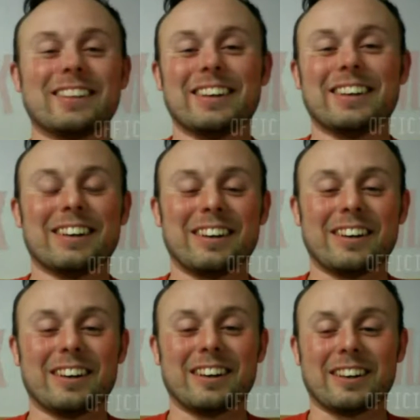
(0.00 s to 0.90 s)

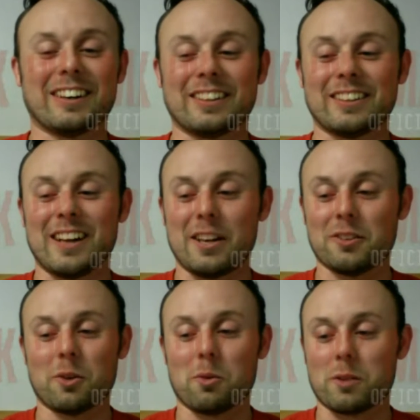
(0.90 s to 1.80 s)
I
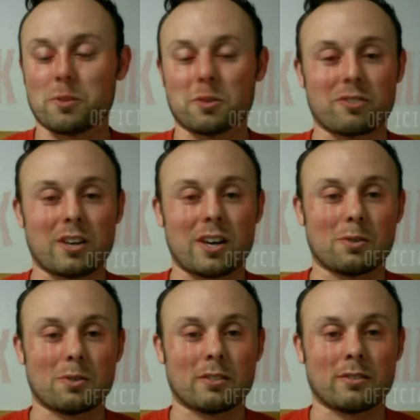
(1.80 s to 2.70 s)
don't know what I'm doing for
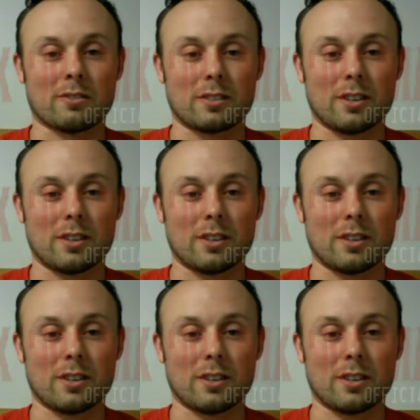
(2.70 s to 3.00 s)
Halloween.